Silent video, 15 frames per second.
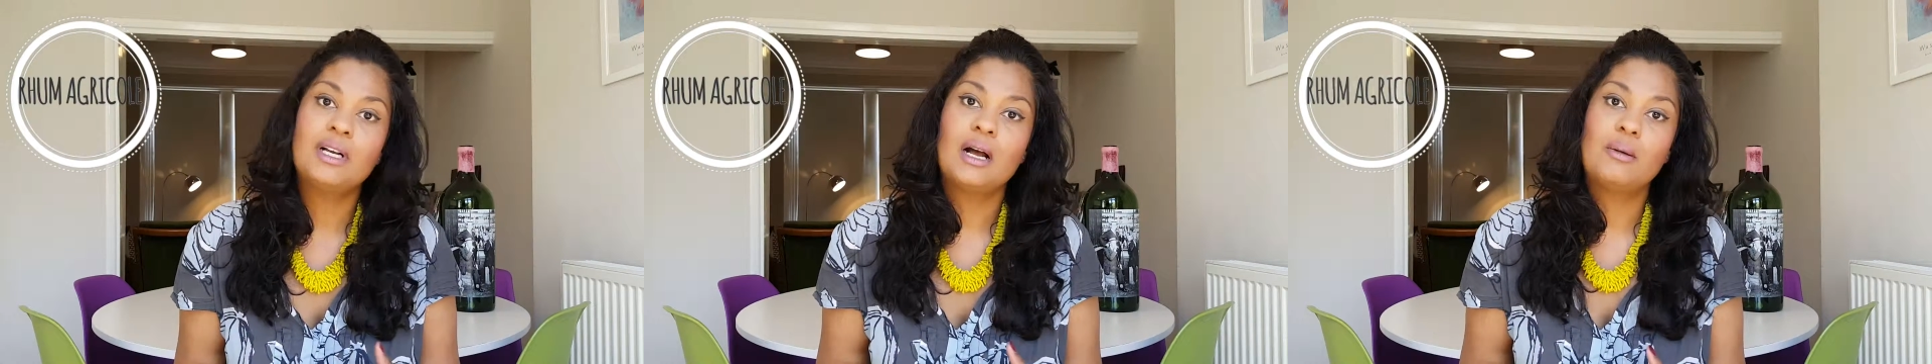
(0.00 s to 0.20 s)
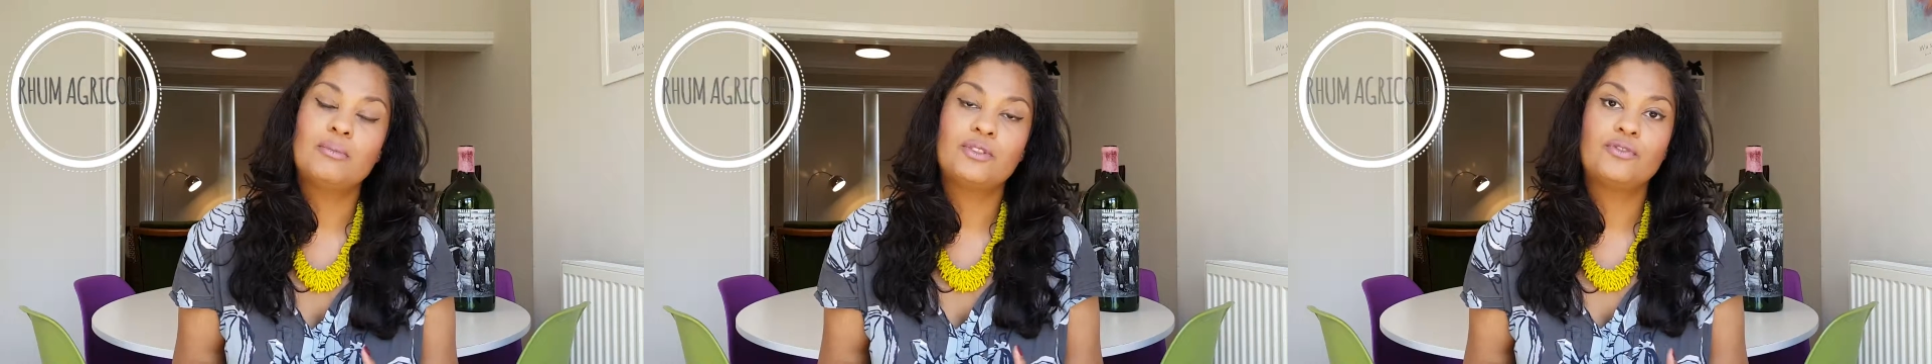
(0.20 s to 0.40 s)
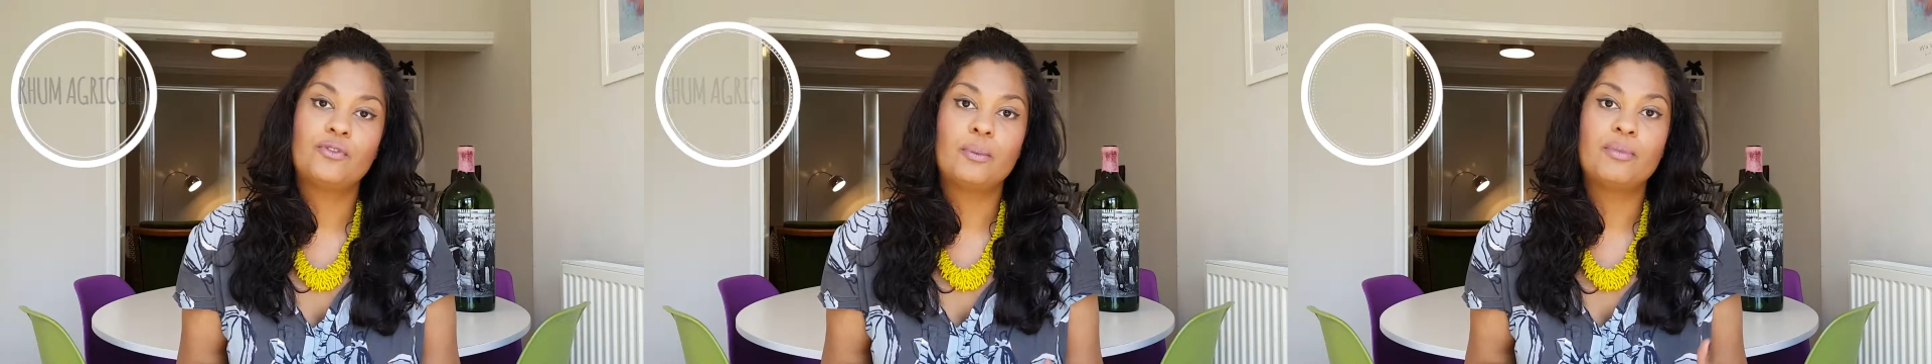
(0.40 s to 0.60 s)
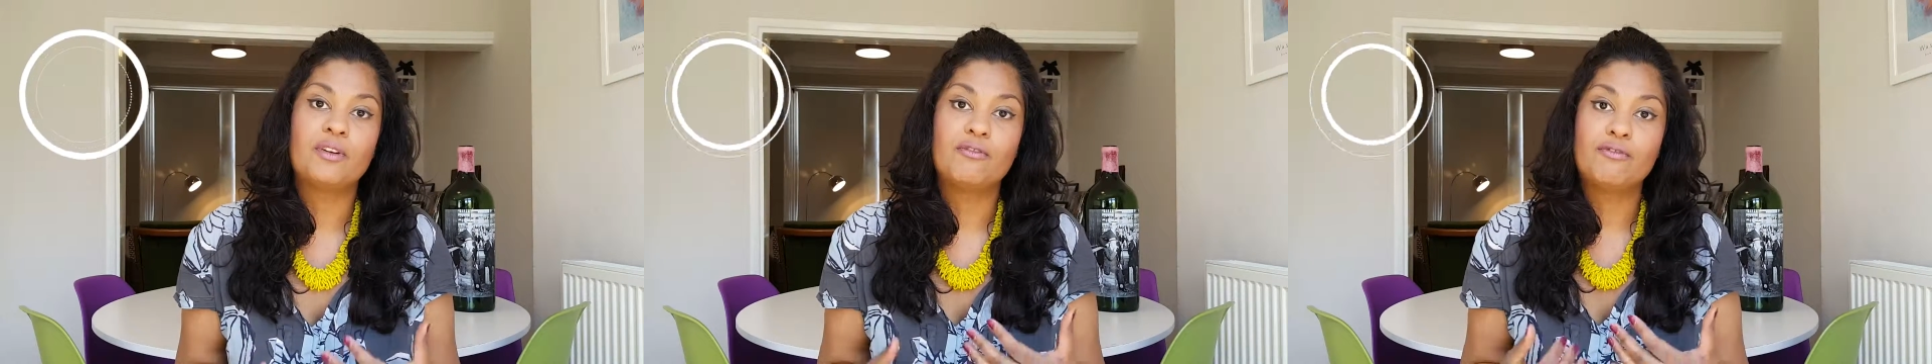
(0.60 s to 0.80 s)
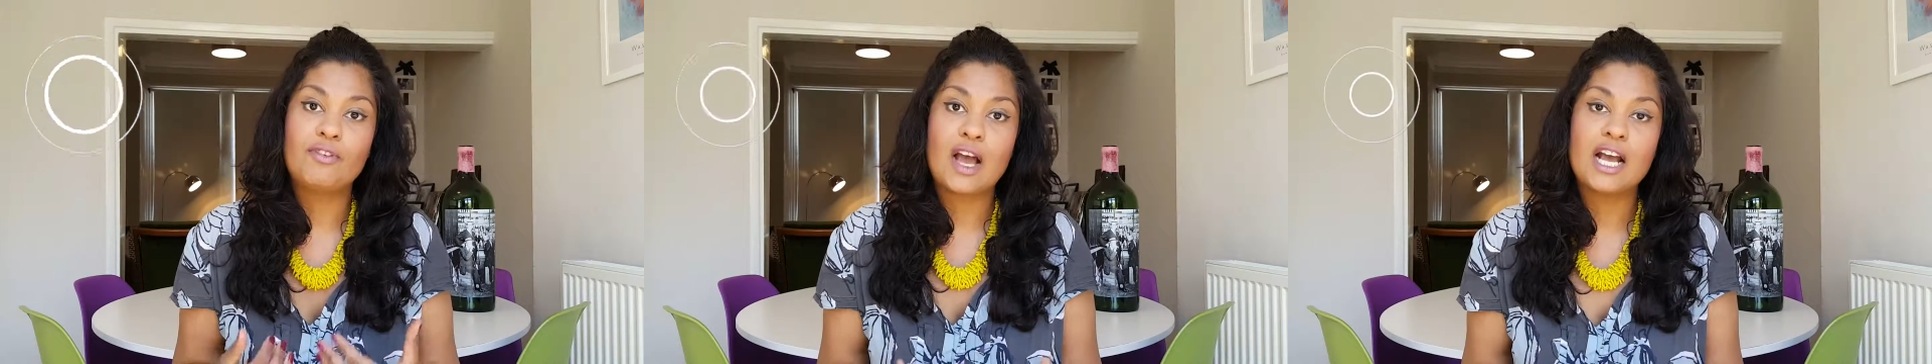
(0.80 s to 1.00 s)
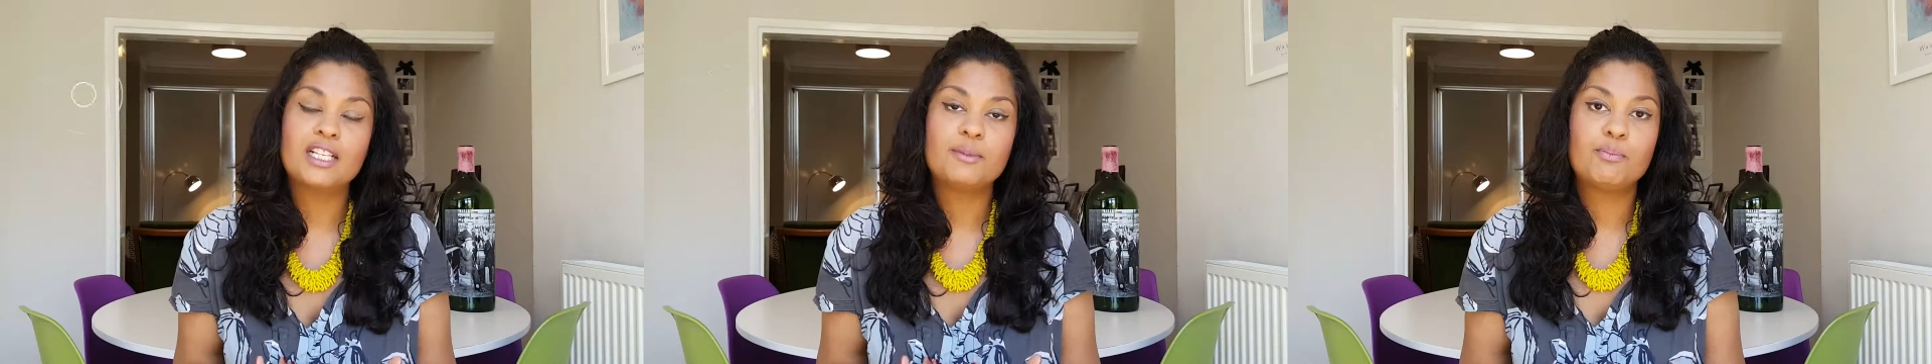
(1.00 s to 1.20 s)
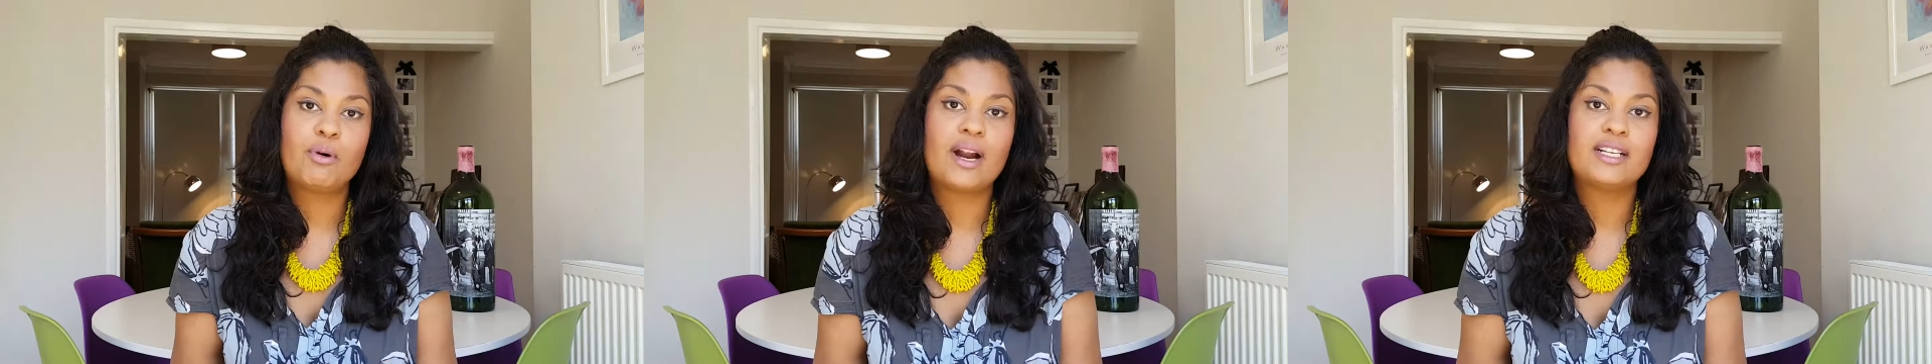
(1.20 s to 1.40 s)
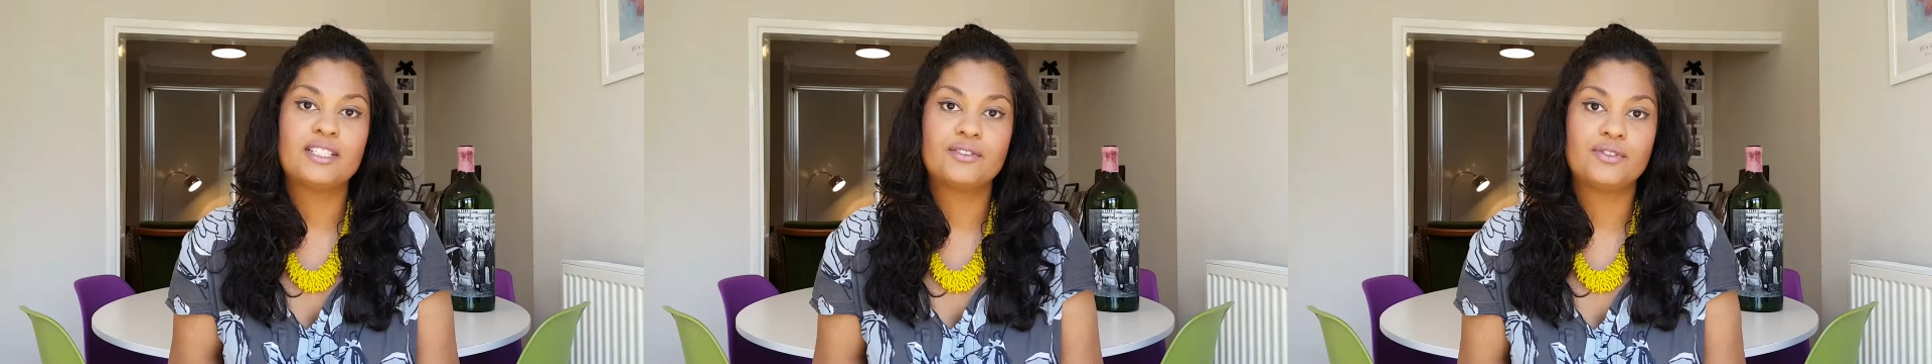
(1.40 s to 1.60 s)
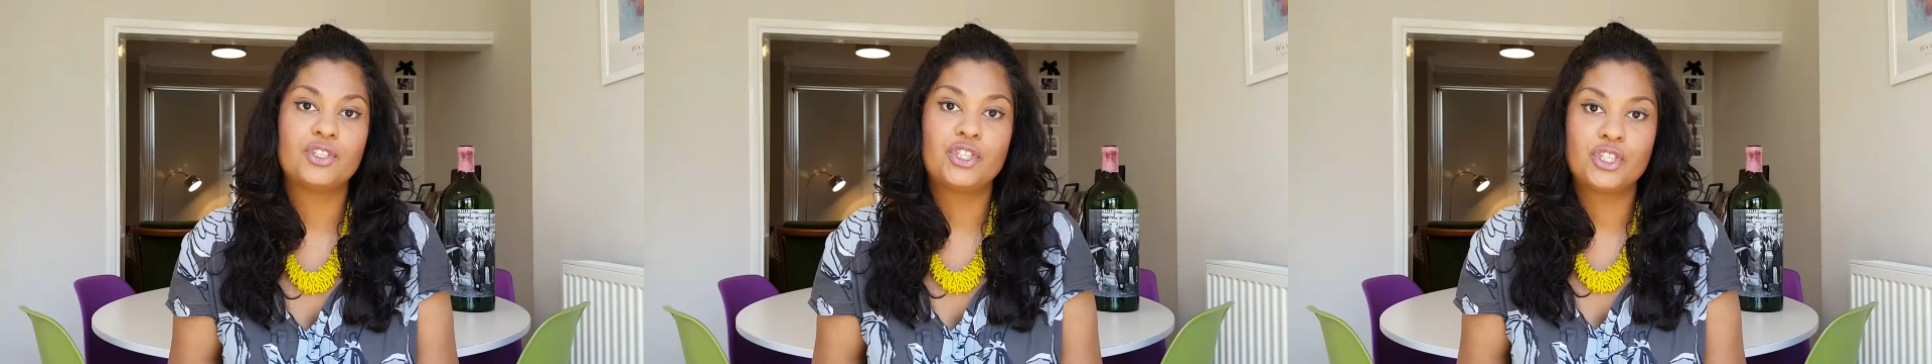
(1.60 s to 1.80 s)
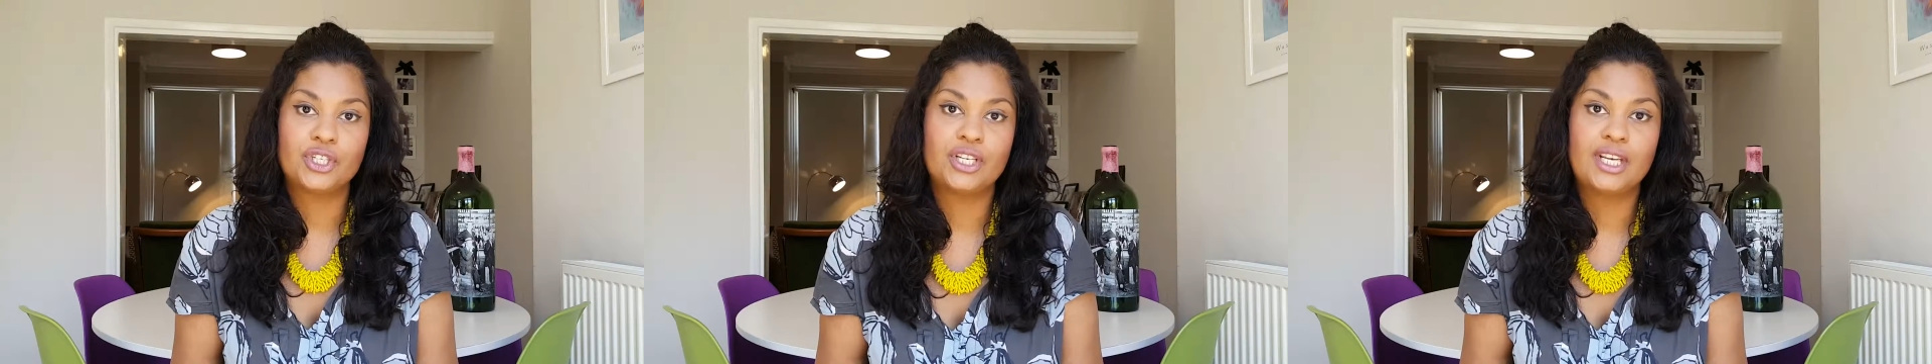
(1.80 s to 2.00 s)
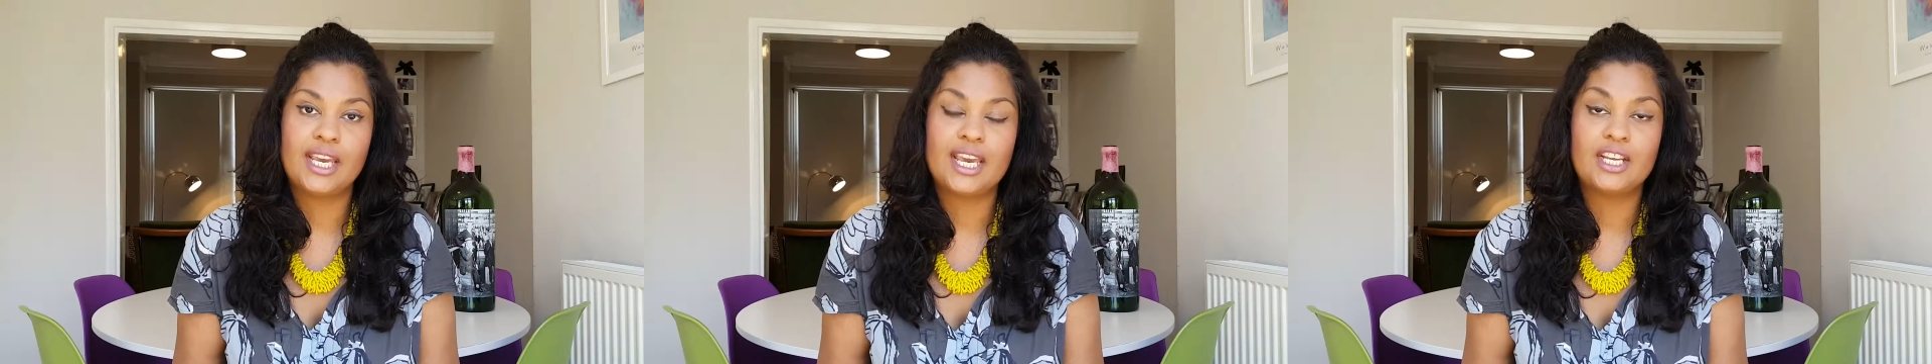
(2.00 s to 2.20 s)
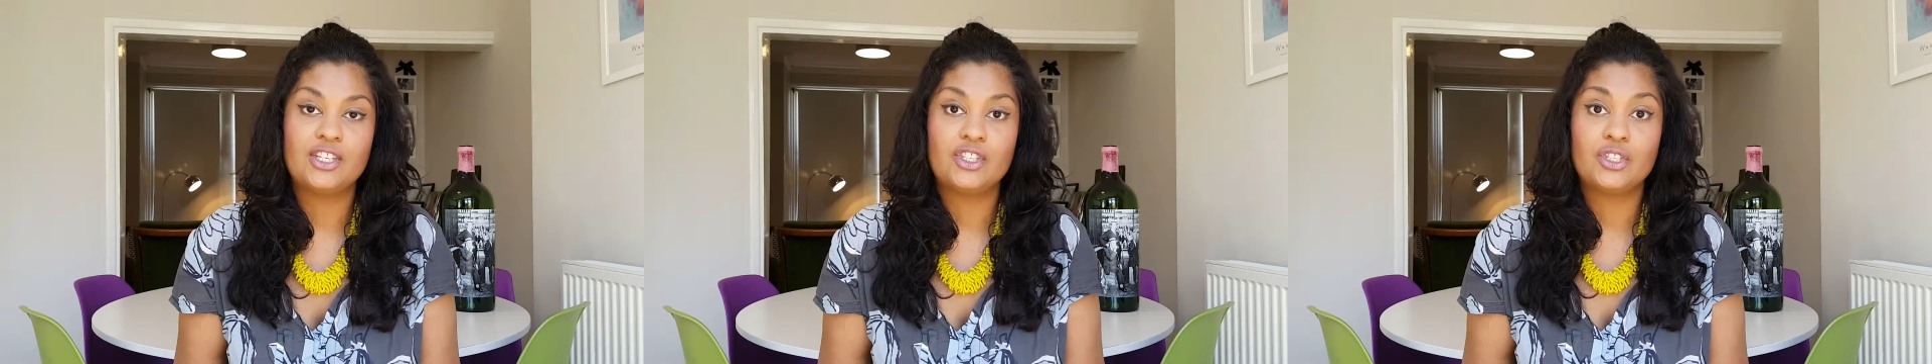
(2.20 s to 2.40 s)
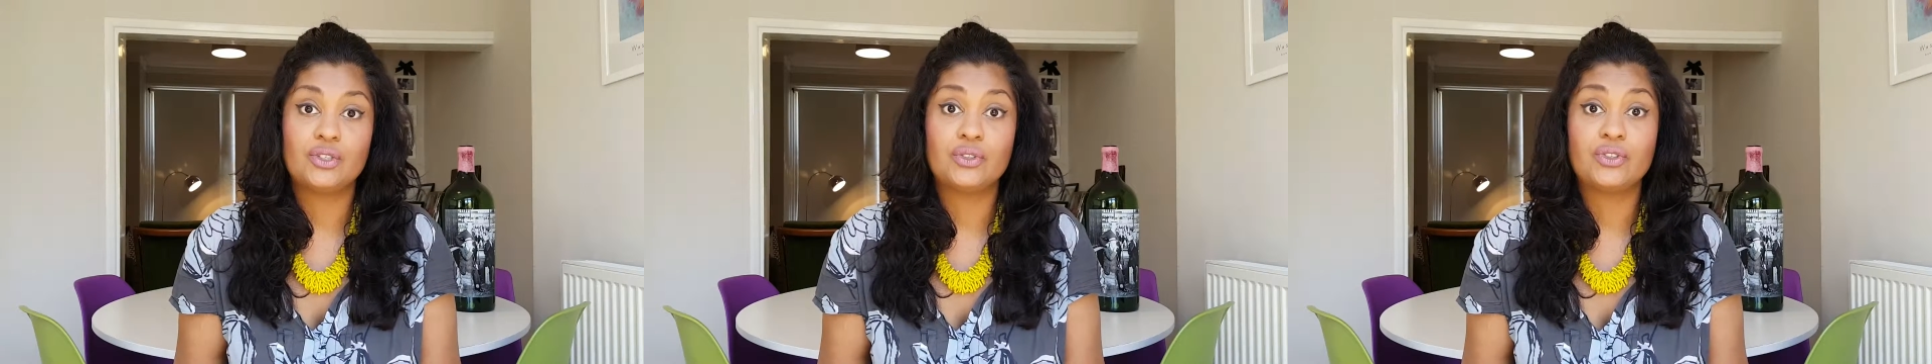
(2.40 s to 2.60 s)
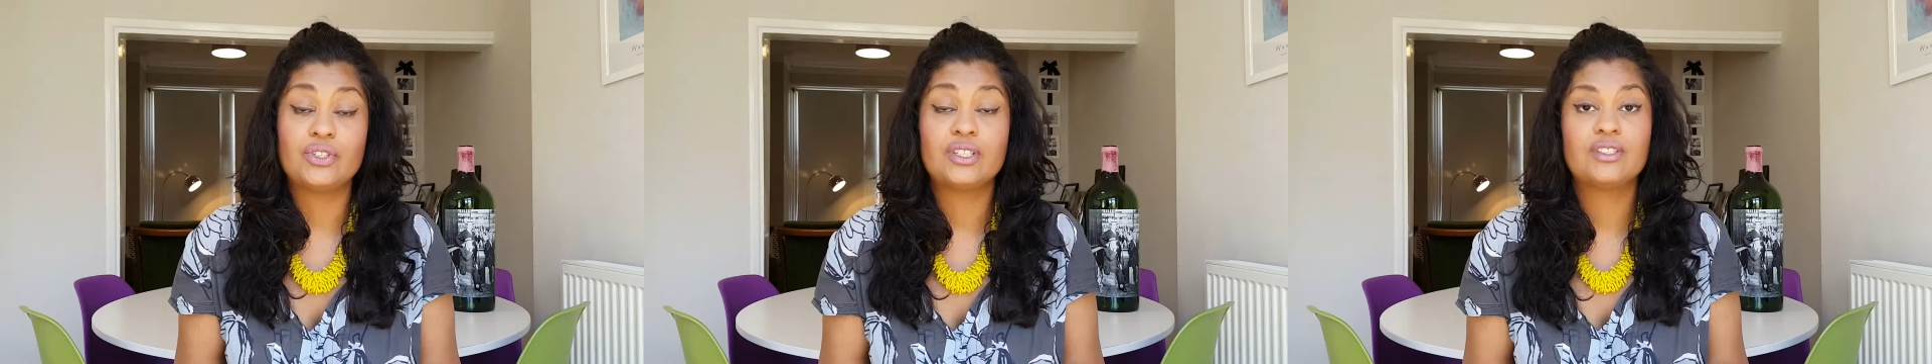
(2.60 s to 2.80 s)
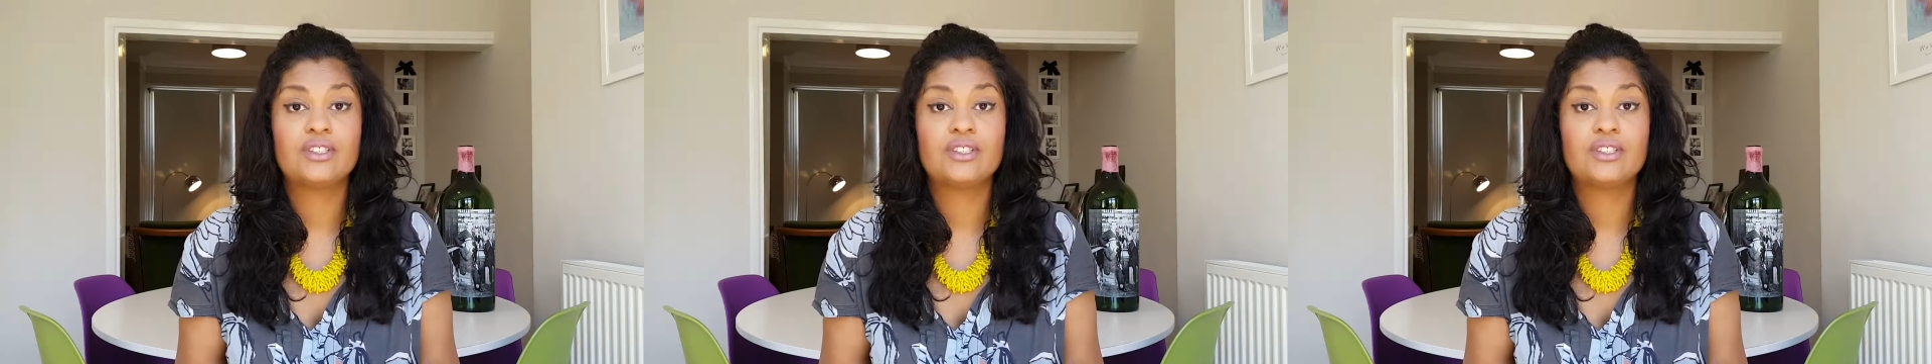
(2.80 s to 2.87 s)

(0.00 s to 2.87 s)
comes from the first press of the sugarcane juice.